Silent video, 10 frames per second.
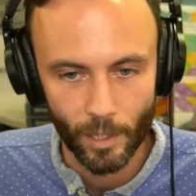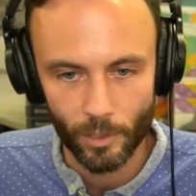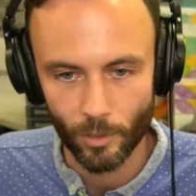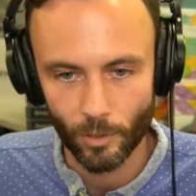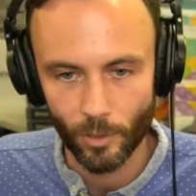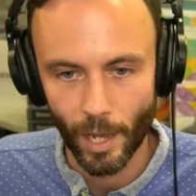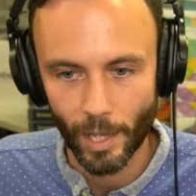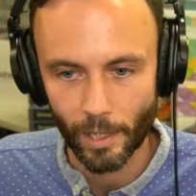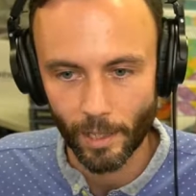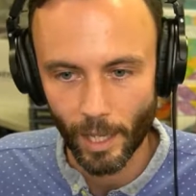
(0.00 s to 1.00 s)
So
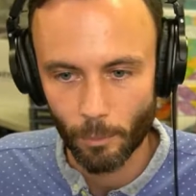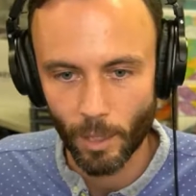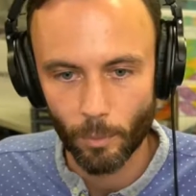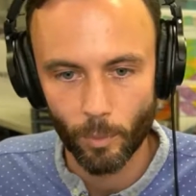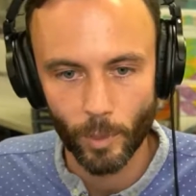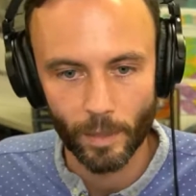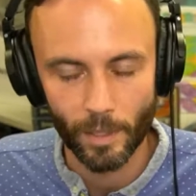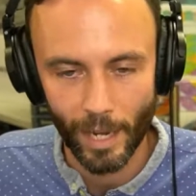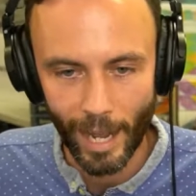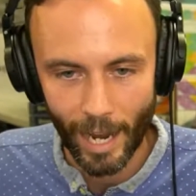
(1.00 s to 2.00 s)
I came up
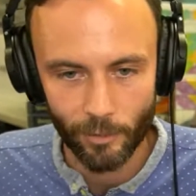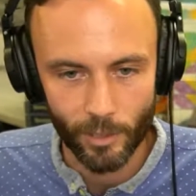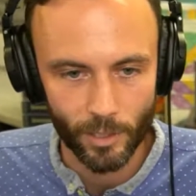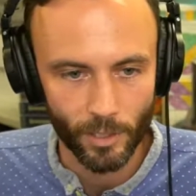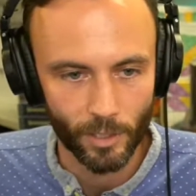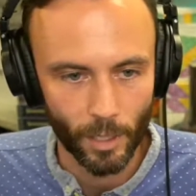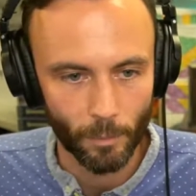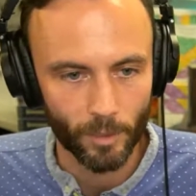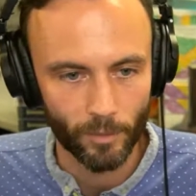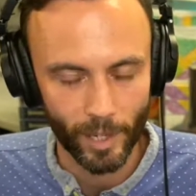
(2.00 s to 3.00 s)
with an average
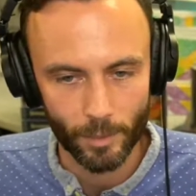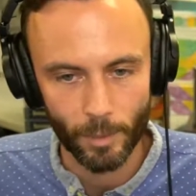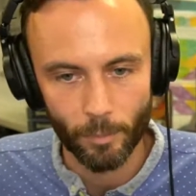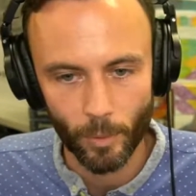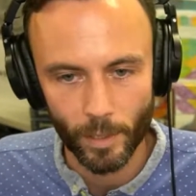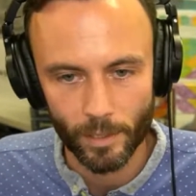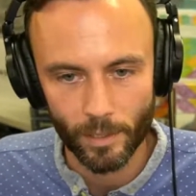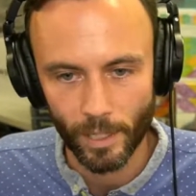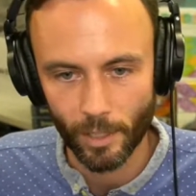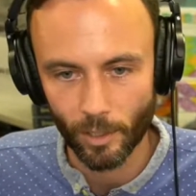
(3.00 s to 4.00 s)
number of XP points
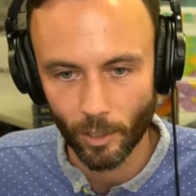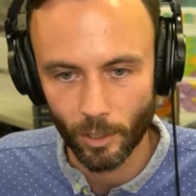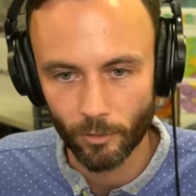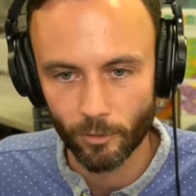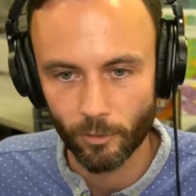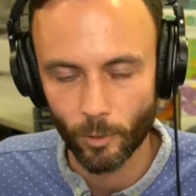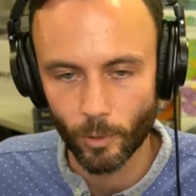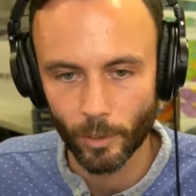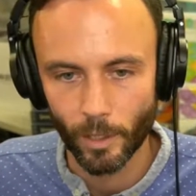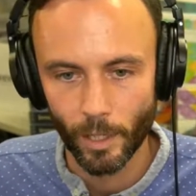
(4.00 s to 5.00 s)
that they can earn
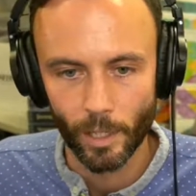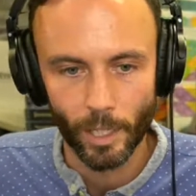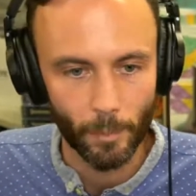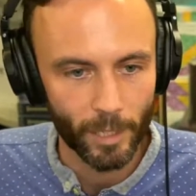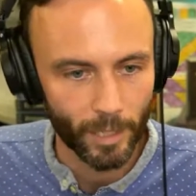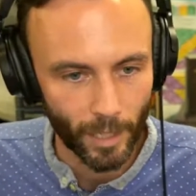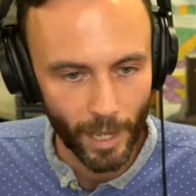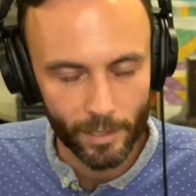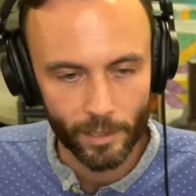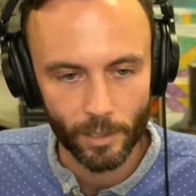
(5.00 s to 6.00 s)
for coming to
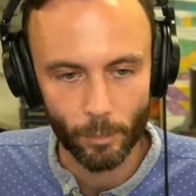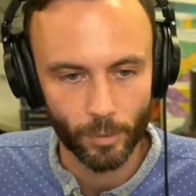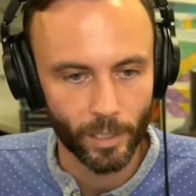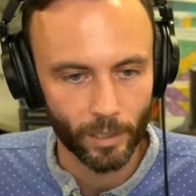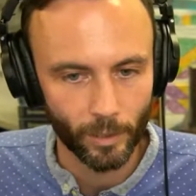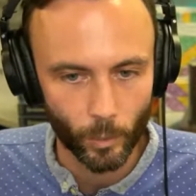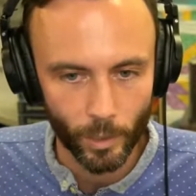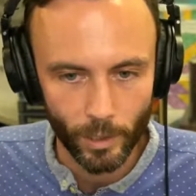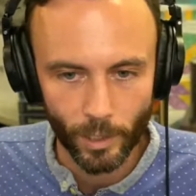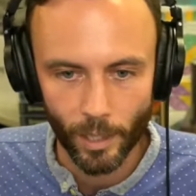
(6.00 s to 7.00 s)
class, completing their
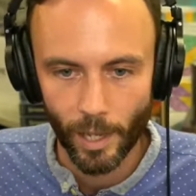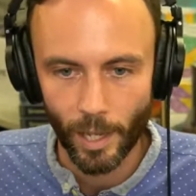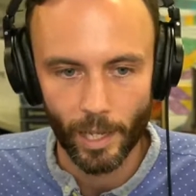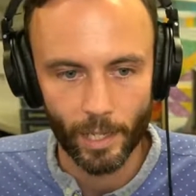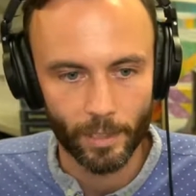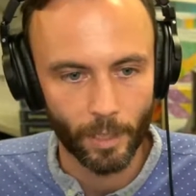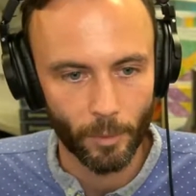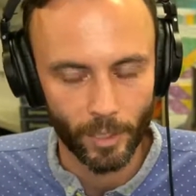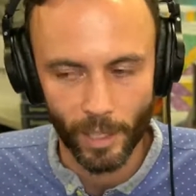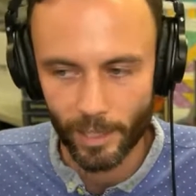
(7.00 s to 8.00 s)
work, and
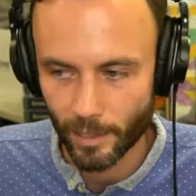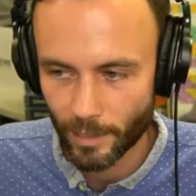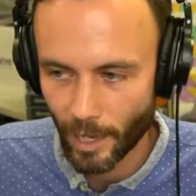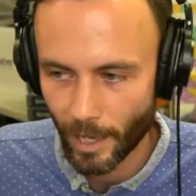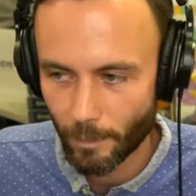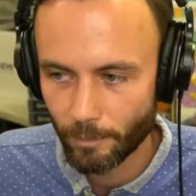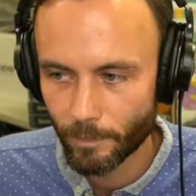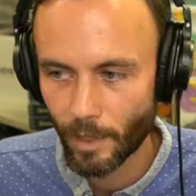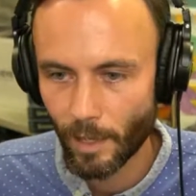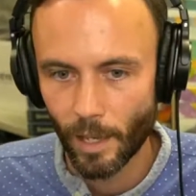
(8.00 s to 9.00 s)
coming to class on time,
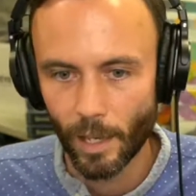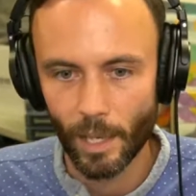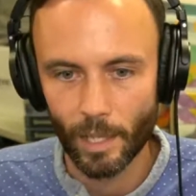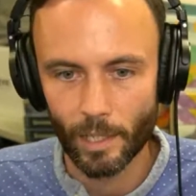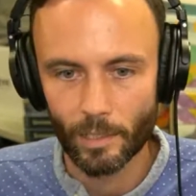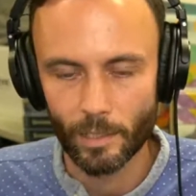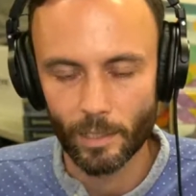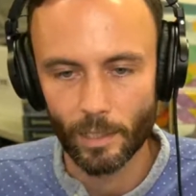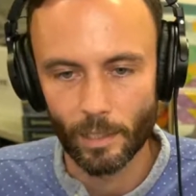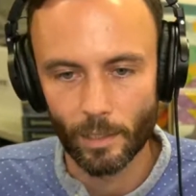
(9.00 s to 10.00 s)
and